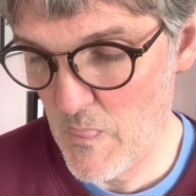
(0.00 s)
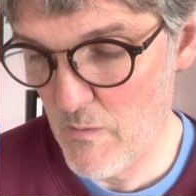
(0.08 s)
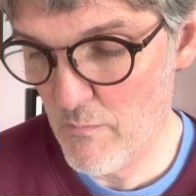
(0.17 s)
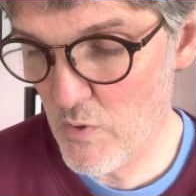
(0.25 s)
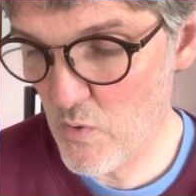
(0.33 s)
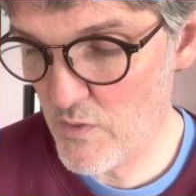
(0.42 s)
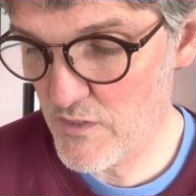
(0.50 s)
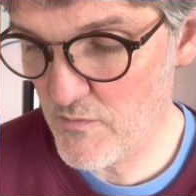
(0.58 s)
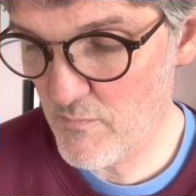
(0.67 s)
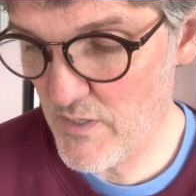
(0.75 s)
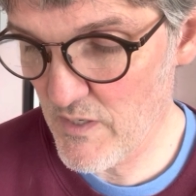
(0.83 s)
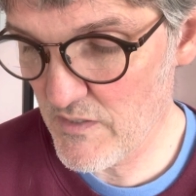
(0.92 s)
Poor in
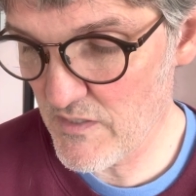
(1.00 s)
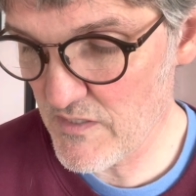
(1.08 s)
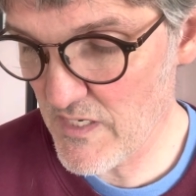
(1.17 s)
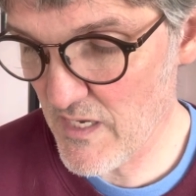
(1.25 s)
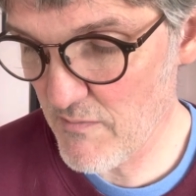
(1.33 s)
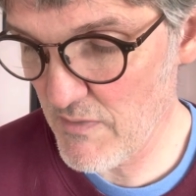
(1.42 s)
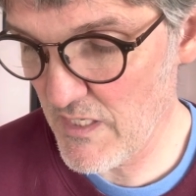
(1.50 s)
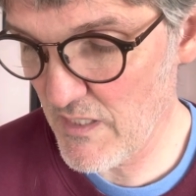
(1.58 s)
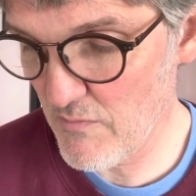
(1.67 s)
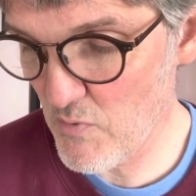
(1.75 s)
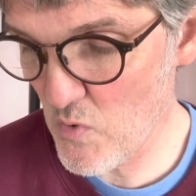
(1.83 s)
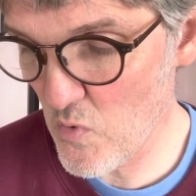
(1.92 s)
spirit does not
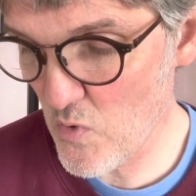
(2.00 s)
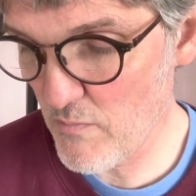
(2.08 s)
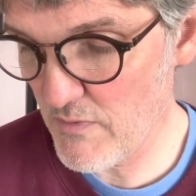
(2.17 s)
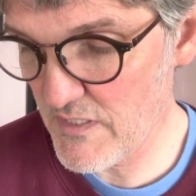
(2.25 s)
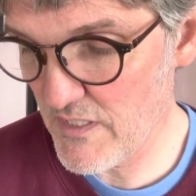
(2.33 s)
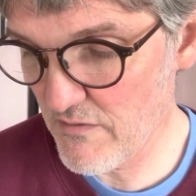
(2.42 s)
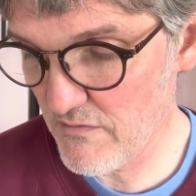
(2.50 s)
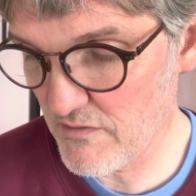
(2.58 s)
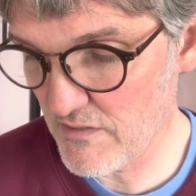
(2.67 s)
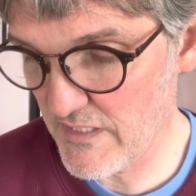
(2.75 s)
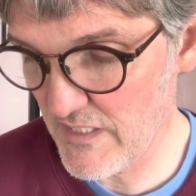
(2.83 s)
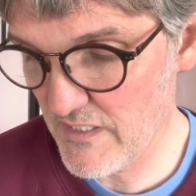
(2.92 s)
mean poor
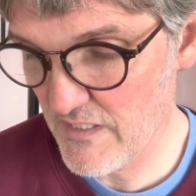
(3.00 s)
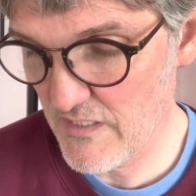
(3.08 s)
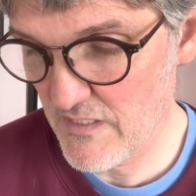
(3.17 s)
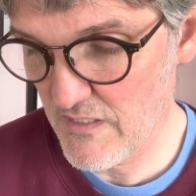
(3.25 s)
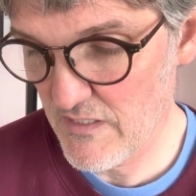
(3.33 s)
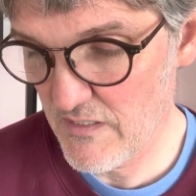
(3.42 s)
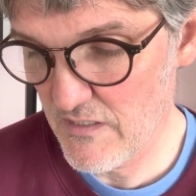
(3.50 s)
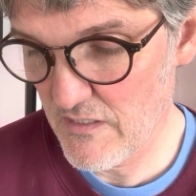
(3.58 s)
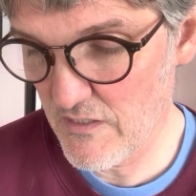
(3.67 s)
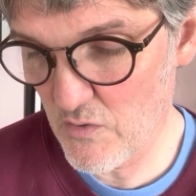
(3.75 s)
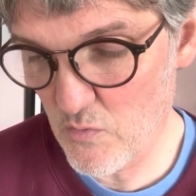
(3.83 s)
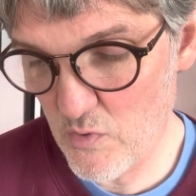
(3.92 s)
materially
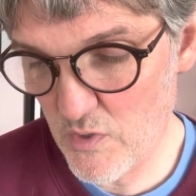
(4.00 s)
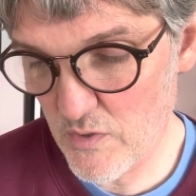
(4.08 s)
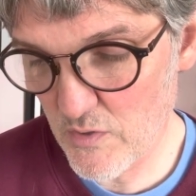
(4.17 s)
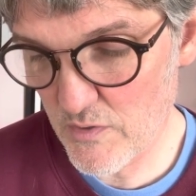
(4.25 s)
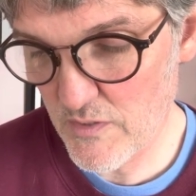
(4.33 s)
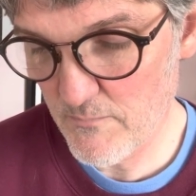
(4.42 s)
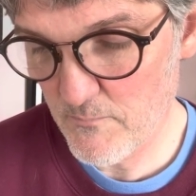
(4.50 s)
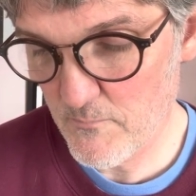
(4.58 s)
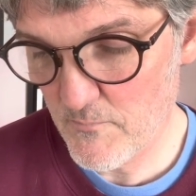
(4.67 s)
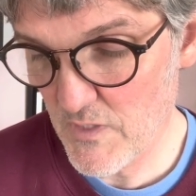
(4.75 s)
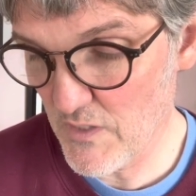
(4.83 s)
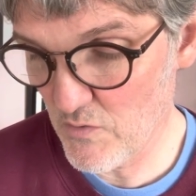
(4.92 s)
in the world,
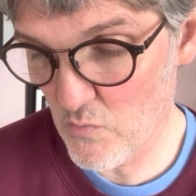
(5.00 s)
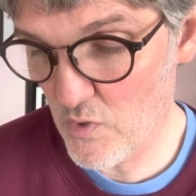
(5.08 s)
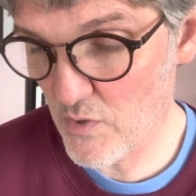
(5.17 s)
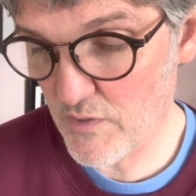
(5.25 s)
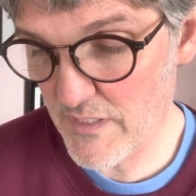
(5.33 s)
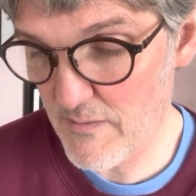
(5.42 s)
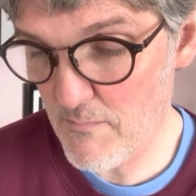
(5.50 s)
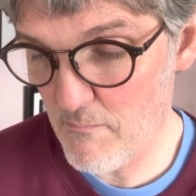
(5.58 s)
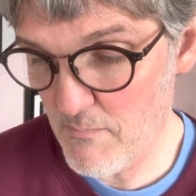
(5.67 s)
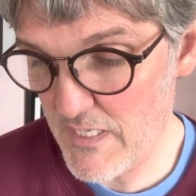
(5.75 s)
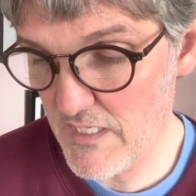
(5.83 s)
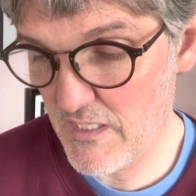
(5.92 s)
in the worldly
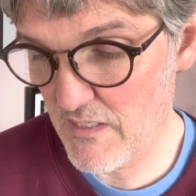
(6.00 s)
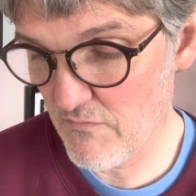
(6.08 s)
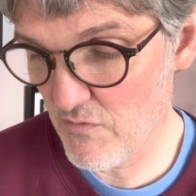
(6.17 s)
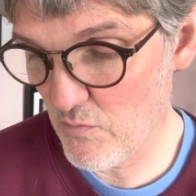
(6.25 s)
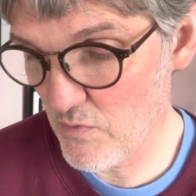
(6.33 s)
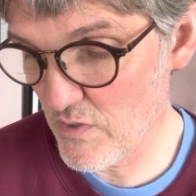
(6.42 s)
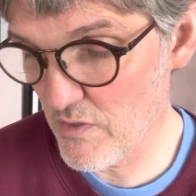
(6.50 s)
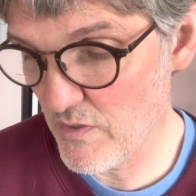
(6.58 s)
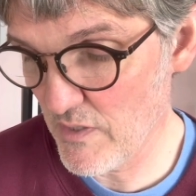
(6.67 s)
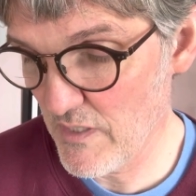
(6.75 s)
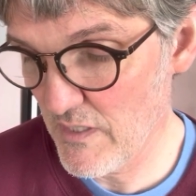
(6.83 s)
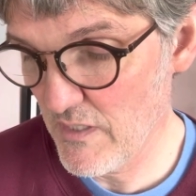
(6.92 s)
meaning of the
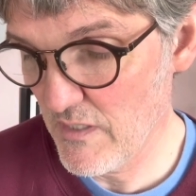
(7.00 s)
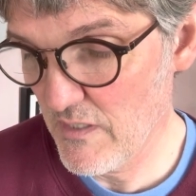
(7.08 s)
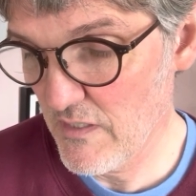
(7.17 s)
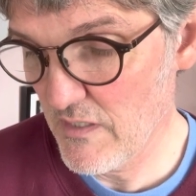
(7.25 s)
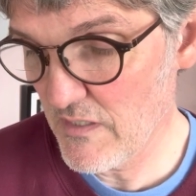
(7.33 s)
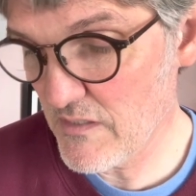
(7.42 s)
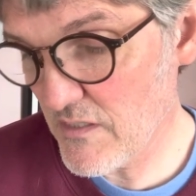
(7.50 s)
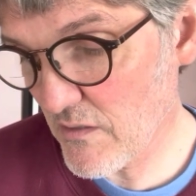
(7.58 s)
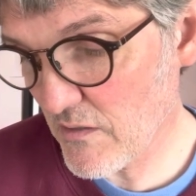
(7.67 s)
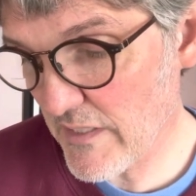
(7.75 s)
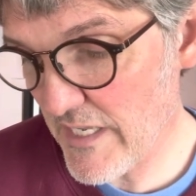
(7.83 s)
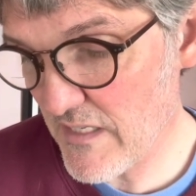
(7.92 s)
word, and still
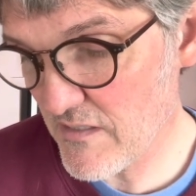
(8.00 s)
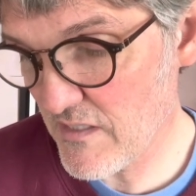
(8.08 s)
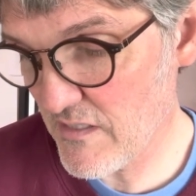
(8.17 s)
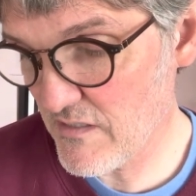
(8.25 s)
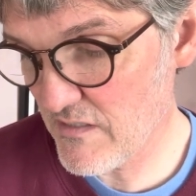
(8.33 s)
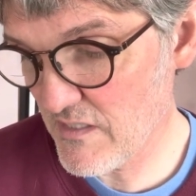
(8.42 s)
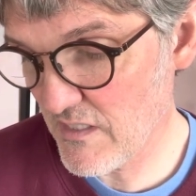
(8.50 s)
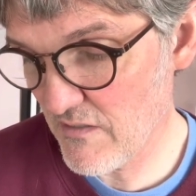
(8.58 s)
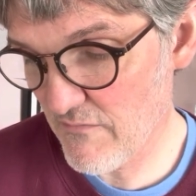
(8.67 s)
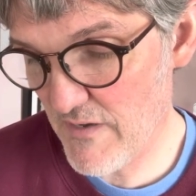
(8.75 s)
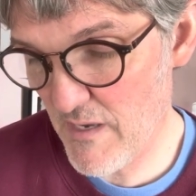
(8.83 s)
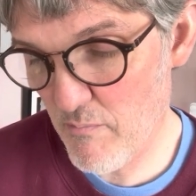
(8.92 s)
less does it
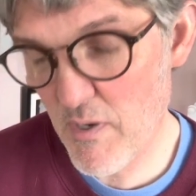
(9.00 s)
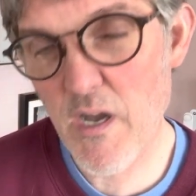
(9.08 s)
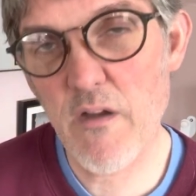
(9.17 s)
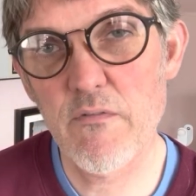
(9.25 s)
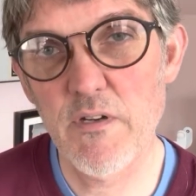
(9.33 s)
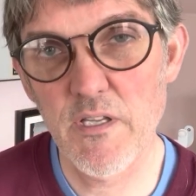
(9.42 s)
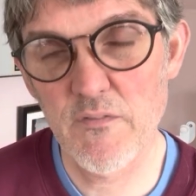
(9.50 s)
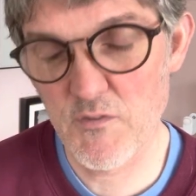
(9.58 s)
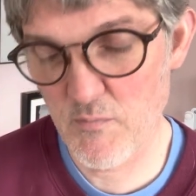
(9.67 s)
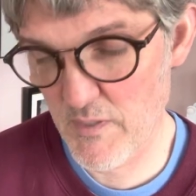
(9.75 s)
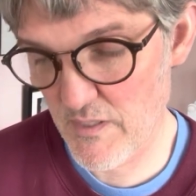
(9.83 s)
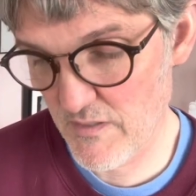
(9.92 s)
signify poverty of
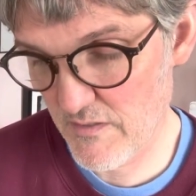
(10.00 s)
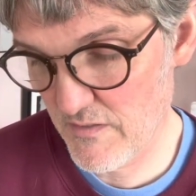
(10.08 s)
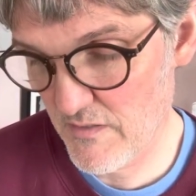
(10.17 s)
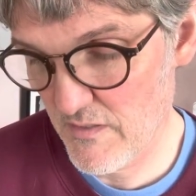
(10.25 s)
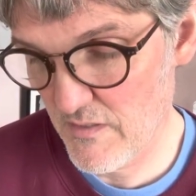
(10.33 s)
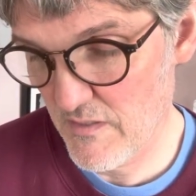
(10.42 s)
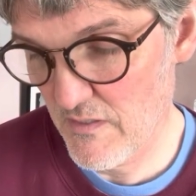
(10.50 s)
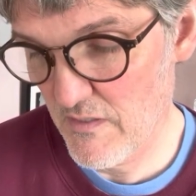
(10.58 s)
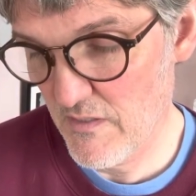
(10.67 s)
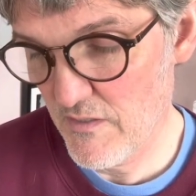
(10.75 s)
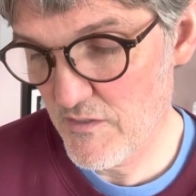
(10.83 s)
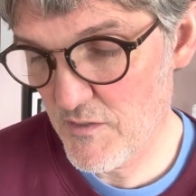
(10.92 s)
spirit.
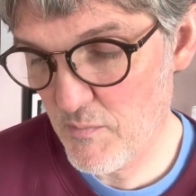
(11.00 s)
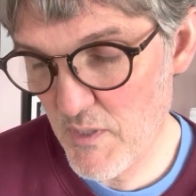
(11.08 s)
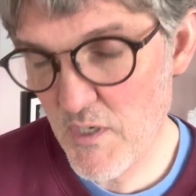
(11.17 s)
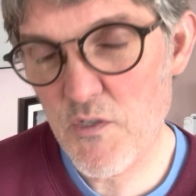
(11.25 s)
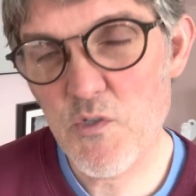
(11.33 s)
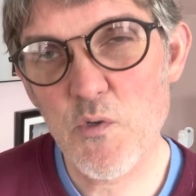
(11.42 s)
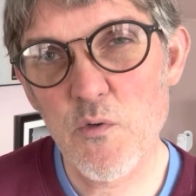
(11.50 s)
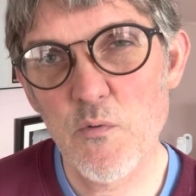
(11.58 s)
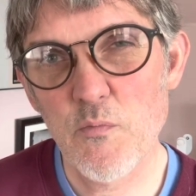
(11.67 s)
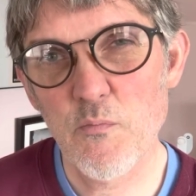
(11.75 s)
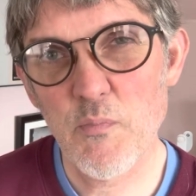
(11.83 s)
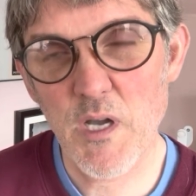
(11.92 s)
Spiritual
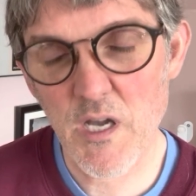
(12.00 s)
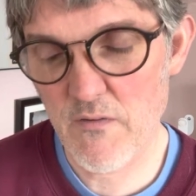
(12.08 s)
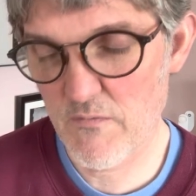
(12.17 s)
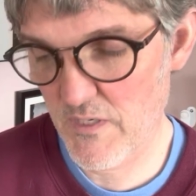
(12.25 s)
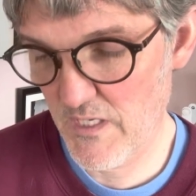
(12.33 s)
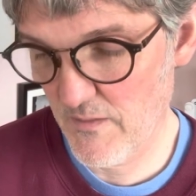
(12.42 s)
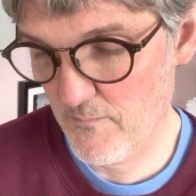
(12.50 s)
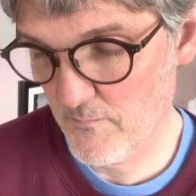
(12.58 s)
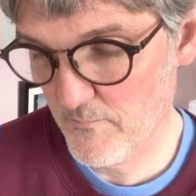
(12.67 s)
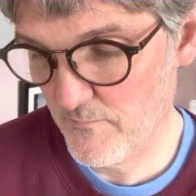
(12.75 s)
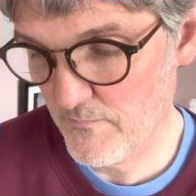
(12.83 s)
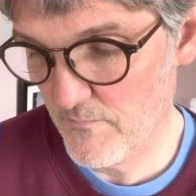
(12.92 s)
poverty
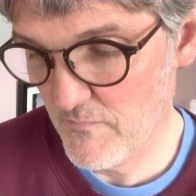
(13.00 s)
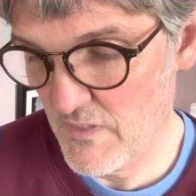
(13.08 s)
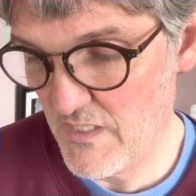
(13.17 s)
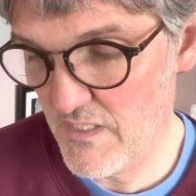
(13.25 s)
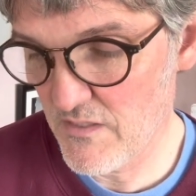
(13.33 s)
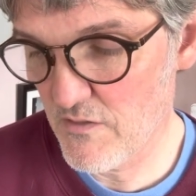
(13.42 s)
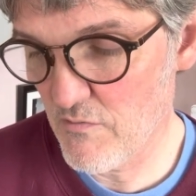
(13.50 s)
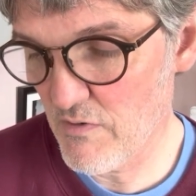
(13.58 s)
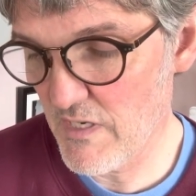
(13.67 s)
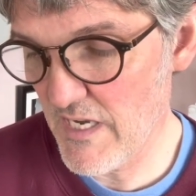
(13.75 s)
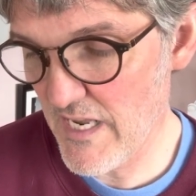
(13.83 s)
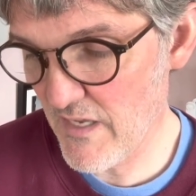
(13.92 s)
is the
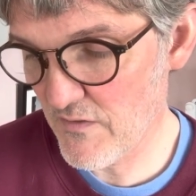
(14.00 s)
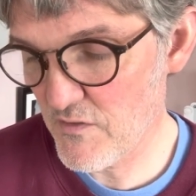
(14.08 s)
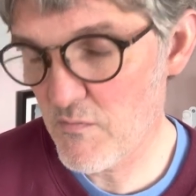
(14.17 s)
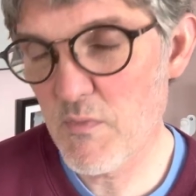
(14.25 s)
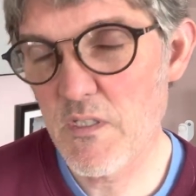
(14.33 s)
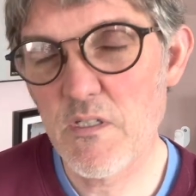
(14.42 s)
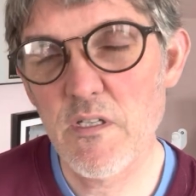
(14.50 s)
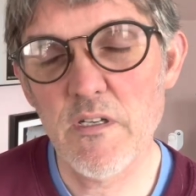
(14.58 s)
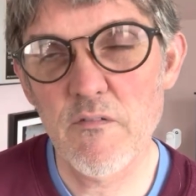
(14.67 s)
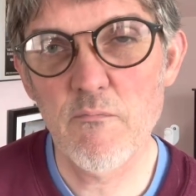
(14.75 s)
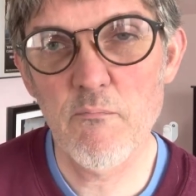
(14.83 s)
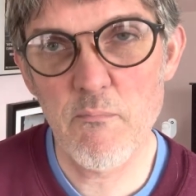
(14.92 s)
renouncement
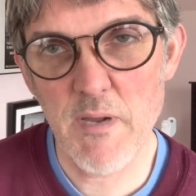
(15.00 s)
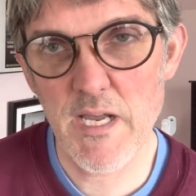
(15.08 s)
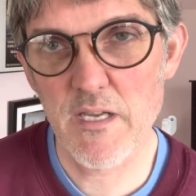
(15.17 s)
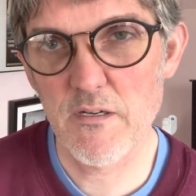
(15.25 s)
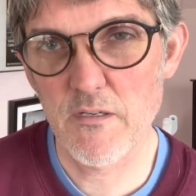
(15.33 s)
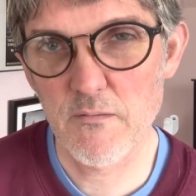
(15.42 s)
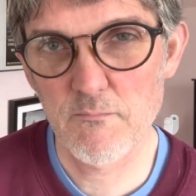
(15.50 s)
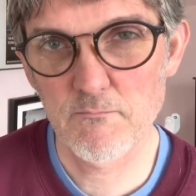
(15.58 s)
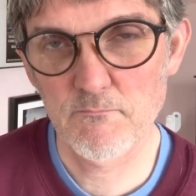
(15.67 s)
of matter.